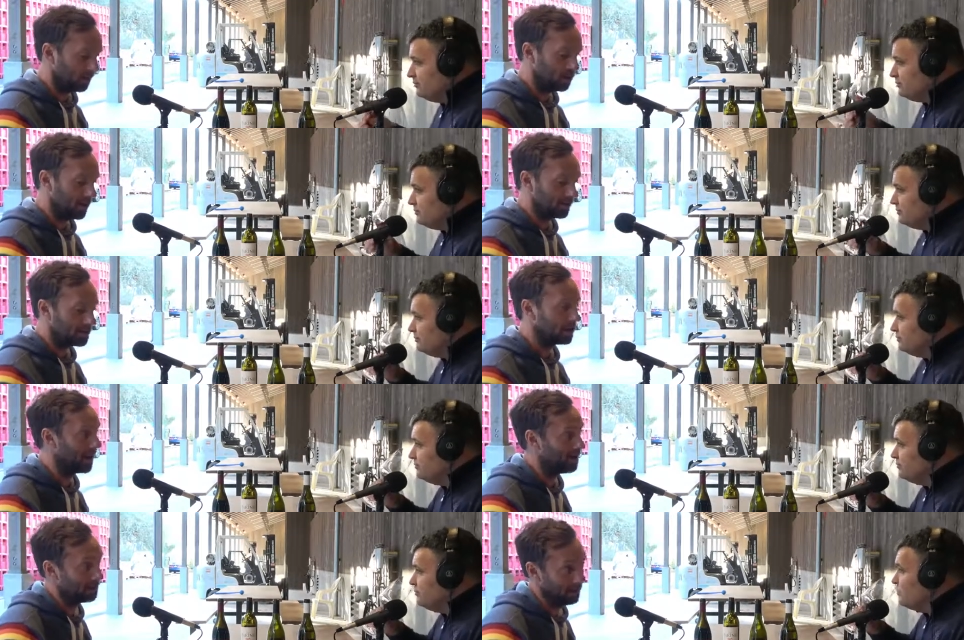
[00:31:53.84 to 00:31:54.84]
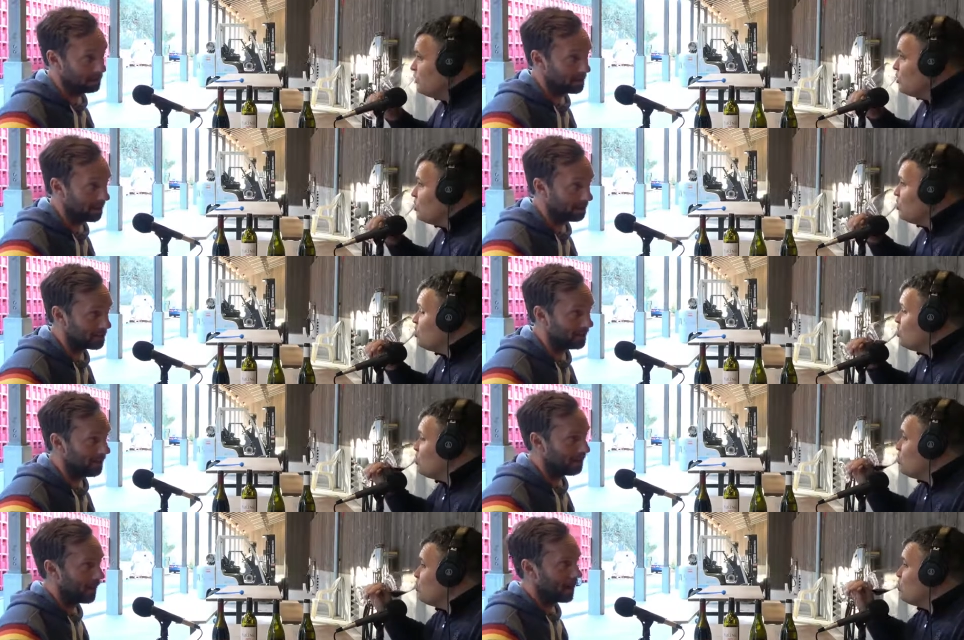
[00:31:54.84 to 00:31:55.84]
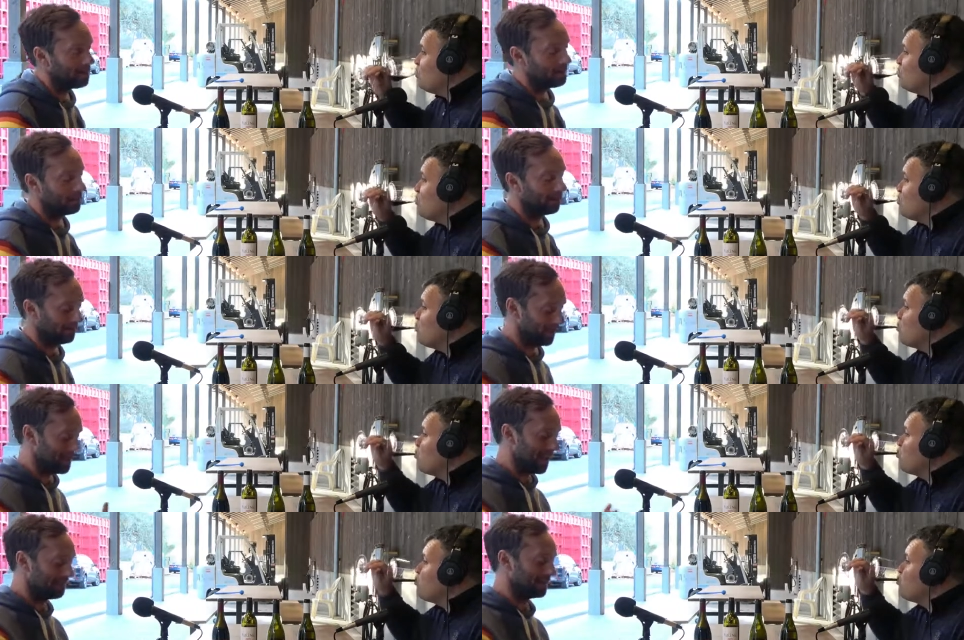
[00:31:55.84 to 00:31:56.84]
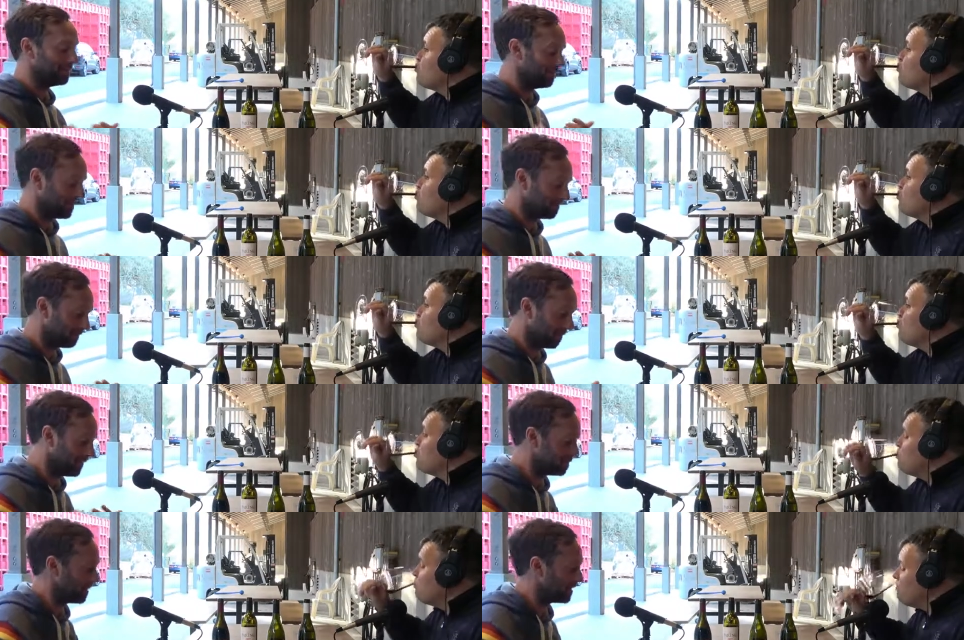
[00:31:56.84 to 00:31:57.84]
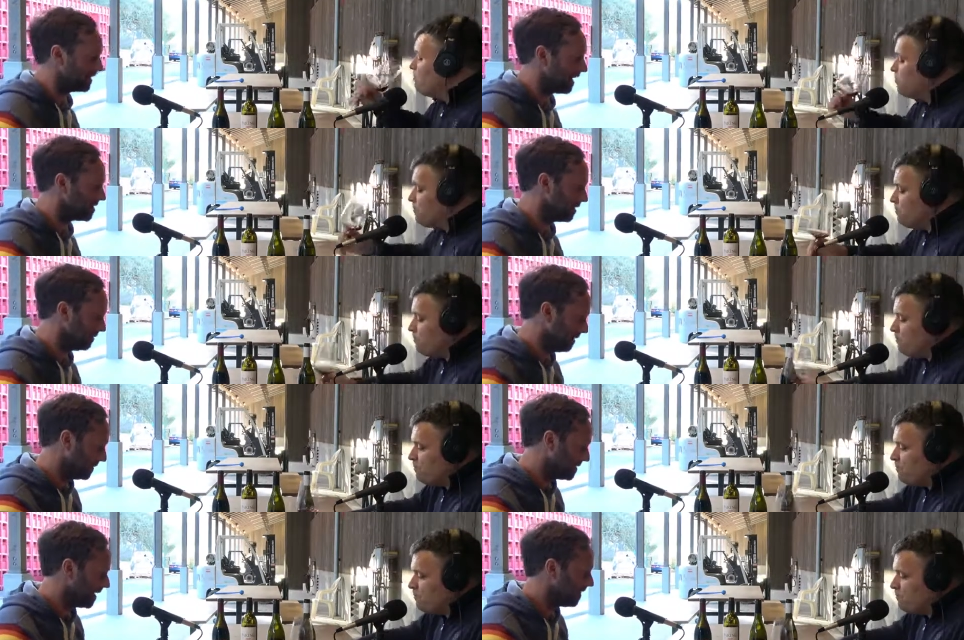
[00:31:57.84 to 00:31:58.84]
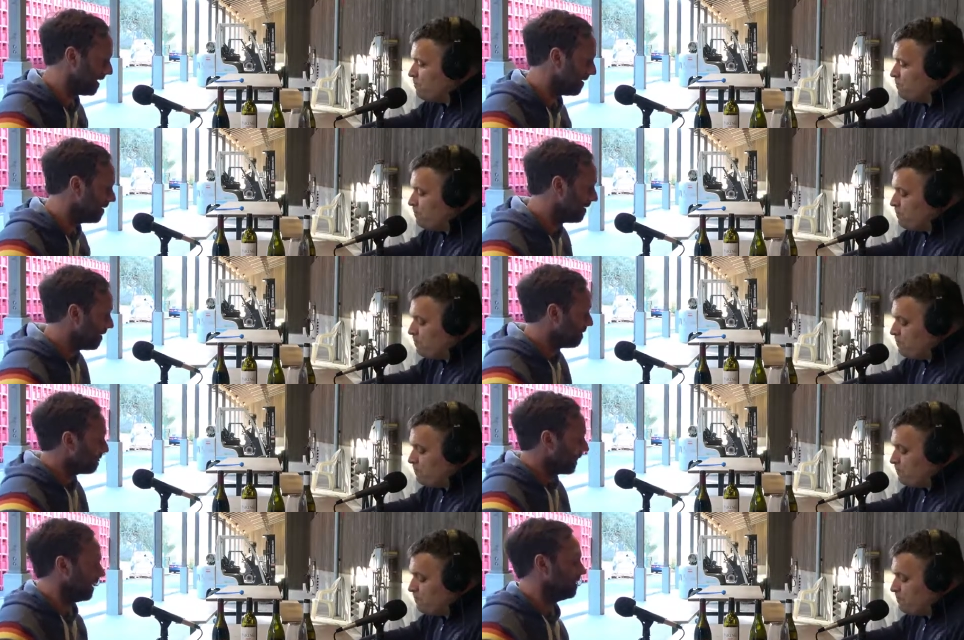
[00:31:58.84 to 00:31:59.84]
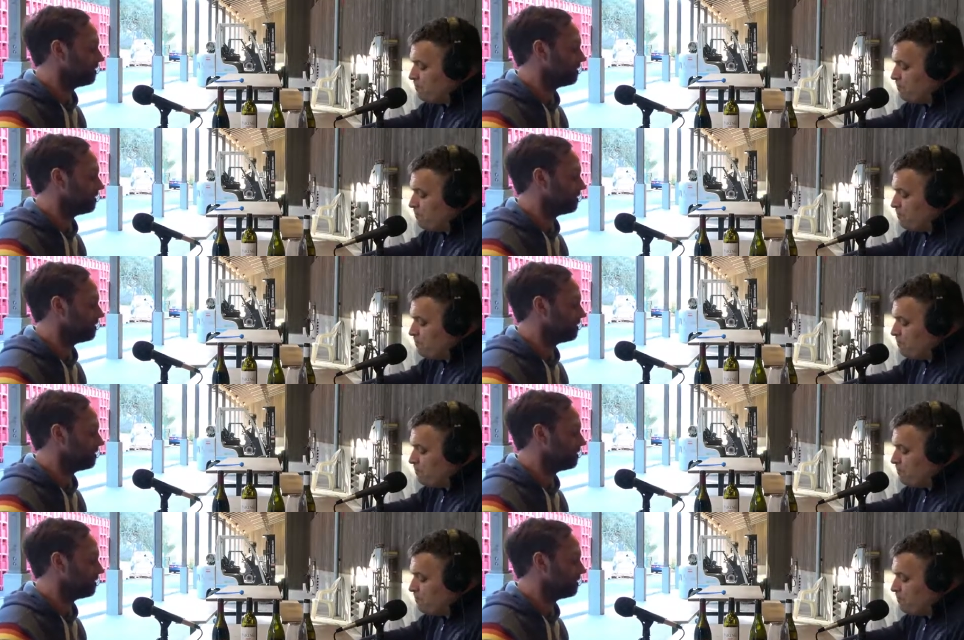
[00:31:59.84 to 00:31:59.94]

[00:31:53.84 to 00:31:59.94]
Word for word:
Speaker 1: of sheets. I still have them upstairs. And I remember he came into his for his presentation. We were sitting there, and the